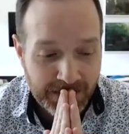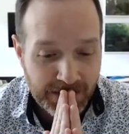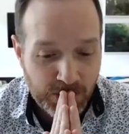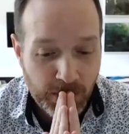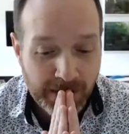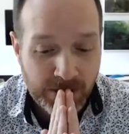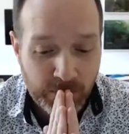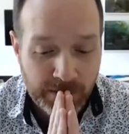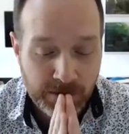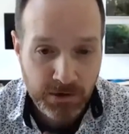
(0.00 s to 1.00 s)
what can
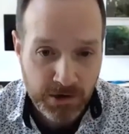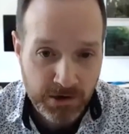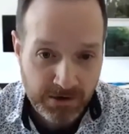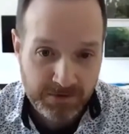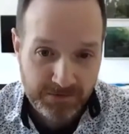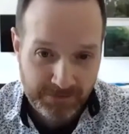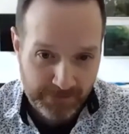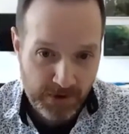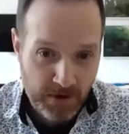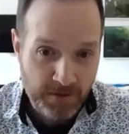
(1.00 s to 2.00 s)
we learn
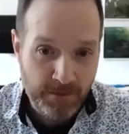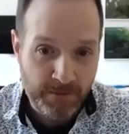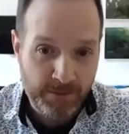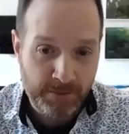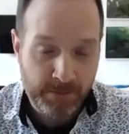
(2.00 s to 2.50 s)
from